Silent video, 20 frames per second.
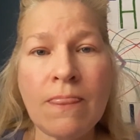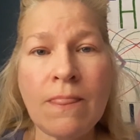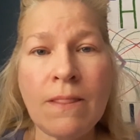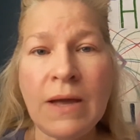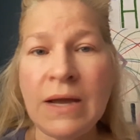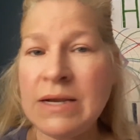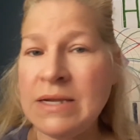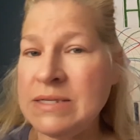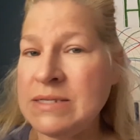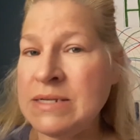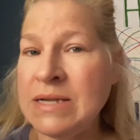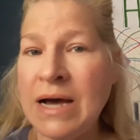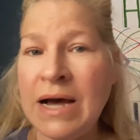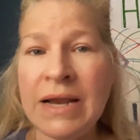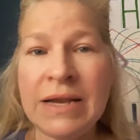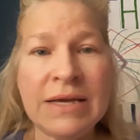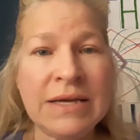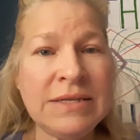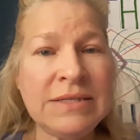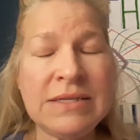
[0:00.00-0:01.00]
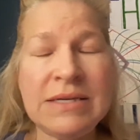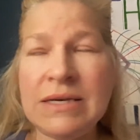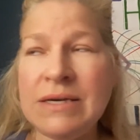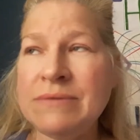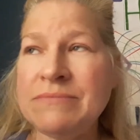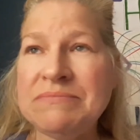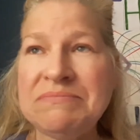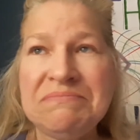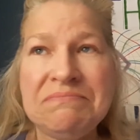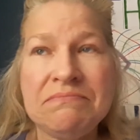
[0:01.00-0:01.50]
And it's not easy.
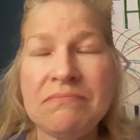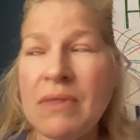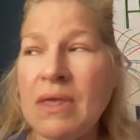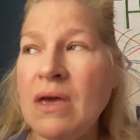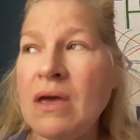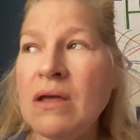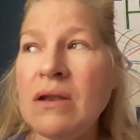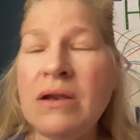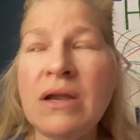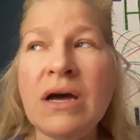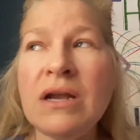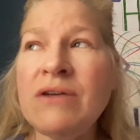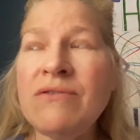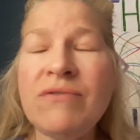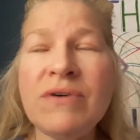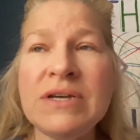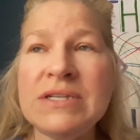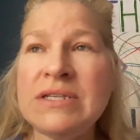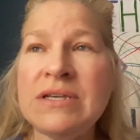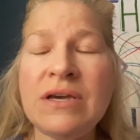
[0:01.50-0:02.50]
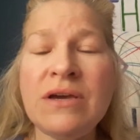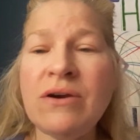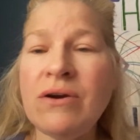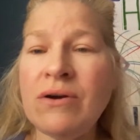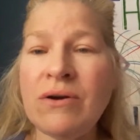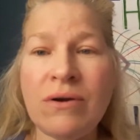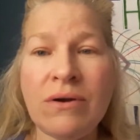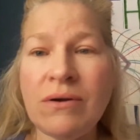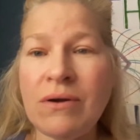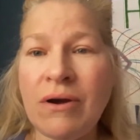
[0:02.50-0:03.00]
None of us
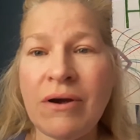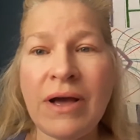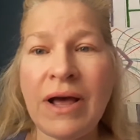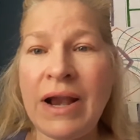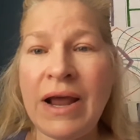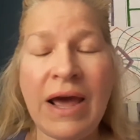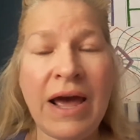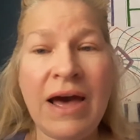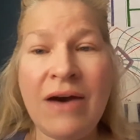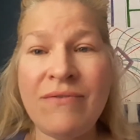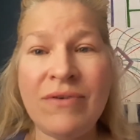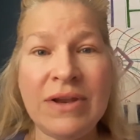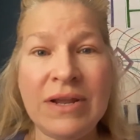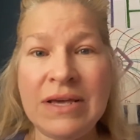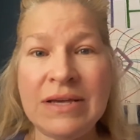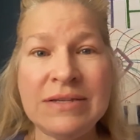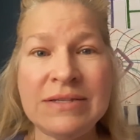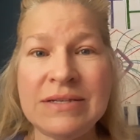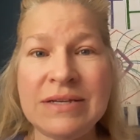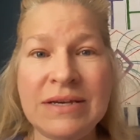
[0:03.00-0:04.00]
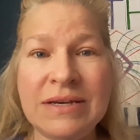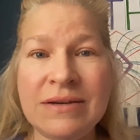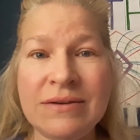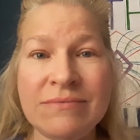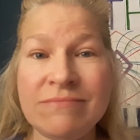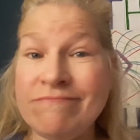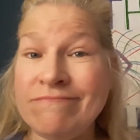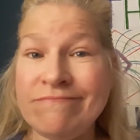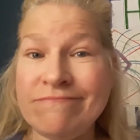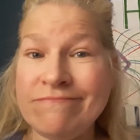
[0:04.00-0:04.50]
here are going to have it easy.
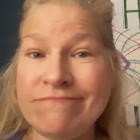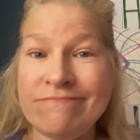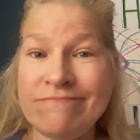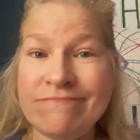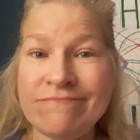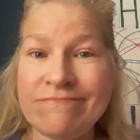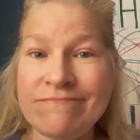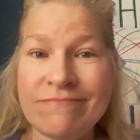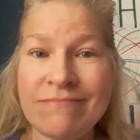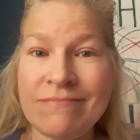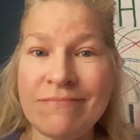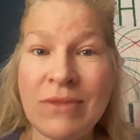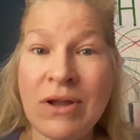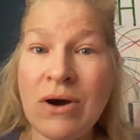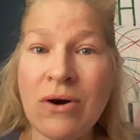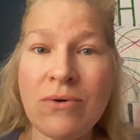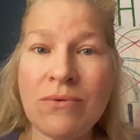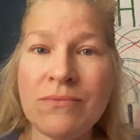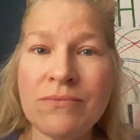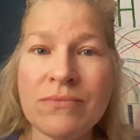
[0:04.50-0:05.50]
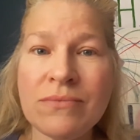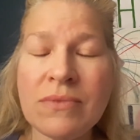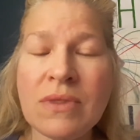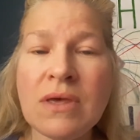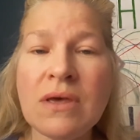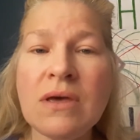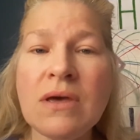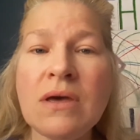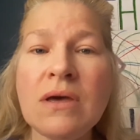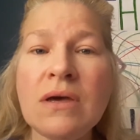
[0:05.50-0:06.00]
No.
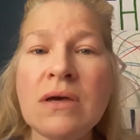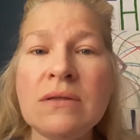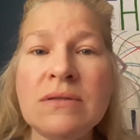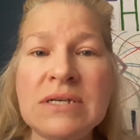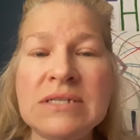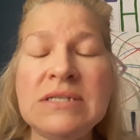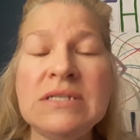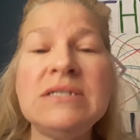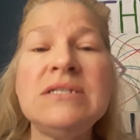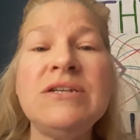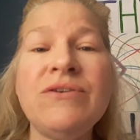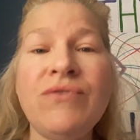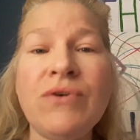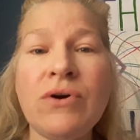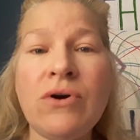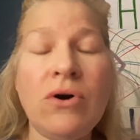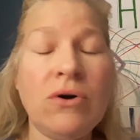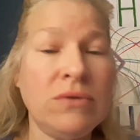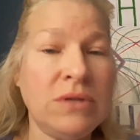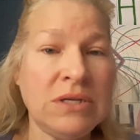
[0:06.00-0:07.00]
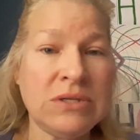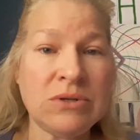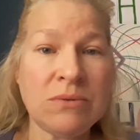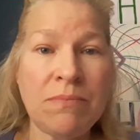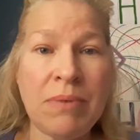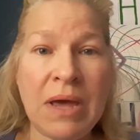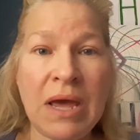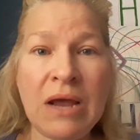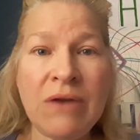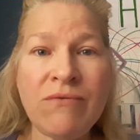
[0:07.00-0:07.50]
This is difficult. These are
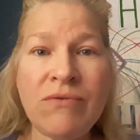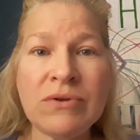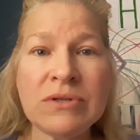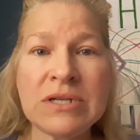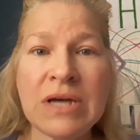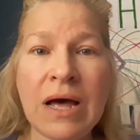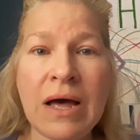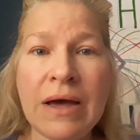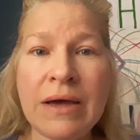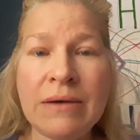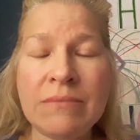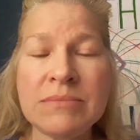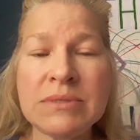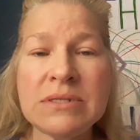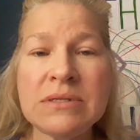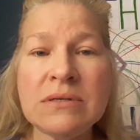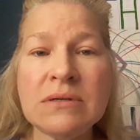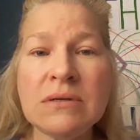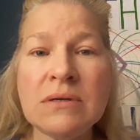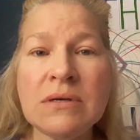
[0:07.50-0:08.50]
painful times.